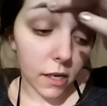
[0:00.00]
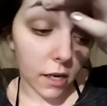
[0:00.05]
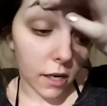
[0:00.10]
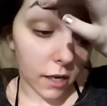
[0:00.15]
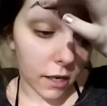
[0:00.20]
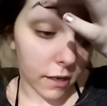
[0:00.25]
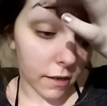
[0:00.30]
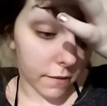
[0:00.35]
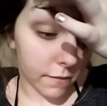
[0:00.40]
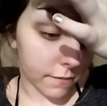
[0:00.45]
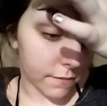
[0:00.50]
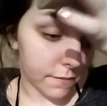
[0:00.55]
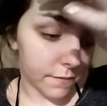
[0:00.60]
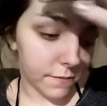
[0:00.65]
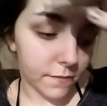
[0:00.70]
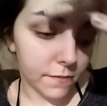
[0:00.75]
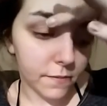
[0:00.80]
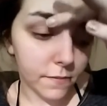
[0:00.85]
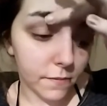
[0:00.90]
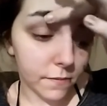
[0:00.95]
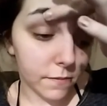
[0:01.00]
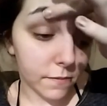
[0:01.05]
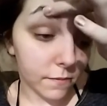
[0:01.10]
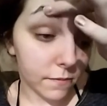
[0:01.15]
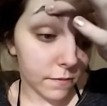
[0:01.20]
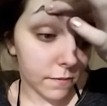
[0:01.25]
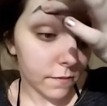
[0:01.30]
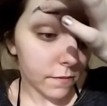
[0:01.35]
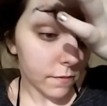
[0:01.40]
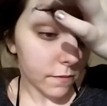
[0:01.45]
I
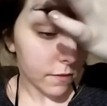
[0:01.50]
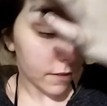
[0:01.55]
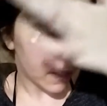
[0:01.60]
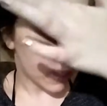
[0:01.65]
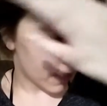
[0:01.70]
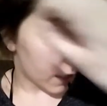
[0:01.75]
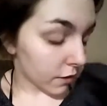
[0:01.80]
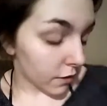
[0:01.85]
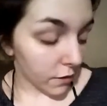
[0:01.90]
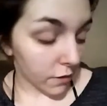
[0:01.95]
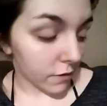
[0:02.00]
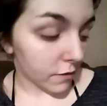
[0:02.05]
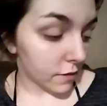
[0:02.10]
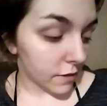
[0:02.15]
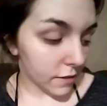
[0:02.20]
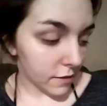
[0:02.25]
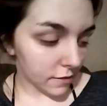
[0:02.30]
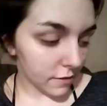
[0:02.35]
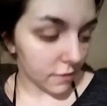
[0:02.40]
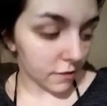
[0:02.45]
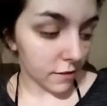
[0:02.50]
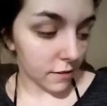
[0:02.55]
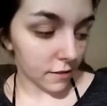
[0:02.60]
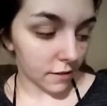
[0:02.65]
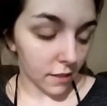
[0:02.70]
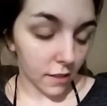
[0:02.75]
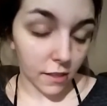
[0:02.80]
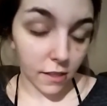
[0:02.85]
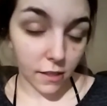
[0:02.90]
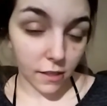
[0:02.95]
don't know, this is
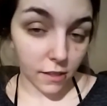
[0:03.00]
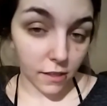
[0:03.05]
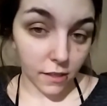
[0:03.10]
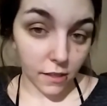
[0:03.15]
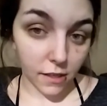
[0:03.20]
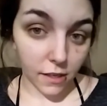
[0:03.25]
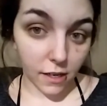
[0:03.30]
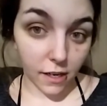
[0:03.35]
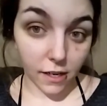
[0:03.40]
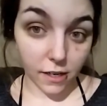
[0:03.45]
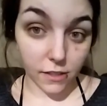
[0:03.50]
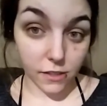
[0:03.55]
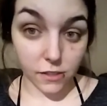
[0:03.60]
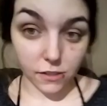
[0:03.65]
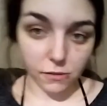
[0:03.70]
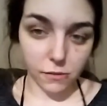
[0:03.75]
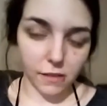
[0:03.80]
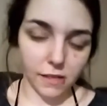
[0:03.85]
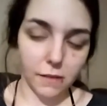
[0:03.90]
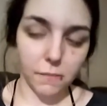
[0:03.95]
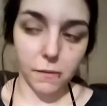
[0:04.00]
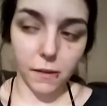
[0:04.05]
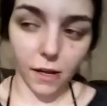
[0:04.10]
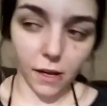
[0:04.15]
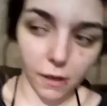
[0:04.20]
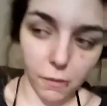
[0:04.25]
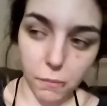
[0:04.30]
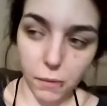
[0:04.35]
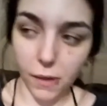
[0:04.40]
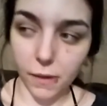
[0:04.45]
kind of just a random
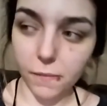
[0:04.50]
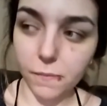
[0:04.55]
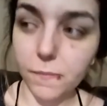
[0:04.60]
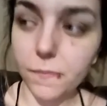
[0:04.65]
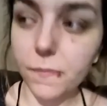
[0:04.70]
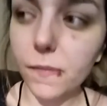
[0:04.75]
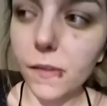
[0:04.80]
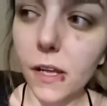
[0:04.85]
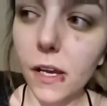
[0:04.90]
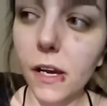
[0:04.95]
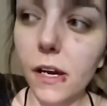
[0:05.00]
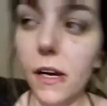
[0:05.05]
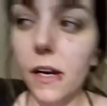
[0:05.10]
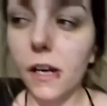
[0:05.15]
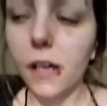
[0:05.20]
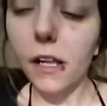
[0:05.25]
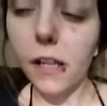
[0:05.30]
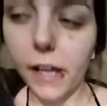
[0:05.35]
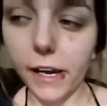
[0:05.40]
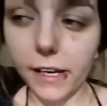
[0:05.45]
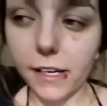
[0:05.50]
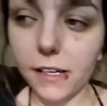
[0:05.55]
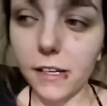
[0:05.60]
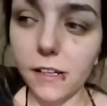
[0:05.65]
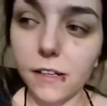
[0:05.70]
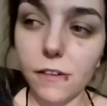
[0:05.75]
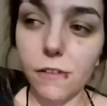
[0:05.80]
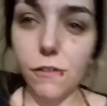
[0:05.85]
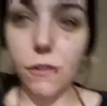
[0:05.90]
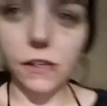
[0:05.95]
thought, but like,
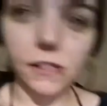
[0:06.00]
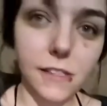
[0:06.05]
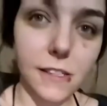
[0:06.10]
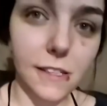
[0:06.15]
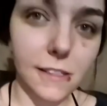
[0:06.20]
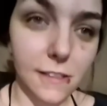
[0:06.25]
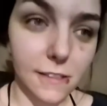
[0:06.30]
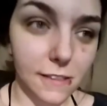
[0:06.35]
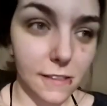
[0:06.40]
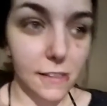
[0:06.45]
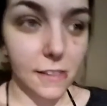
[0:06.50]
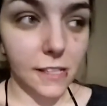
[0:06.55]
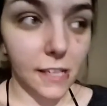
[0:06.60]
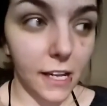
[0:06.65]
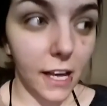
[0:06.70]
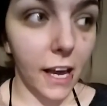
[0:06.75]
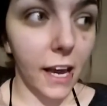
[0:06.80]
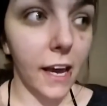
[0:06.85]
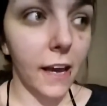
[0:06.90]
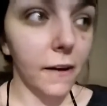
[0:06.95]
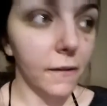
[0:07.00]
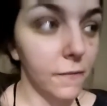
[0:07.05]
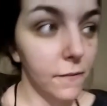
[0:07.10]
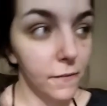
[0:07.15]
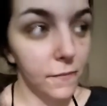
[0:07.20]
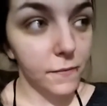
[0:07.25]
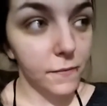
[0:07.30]
for instance, today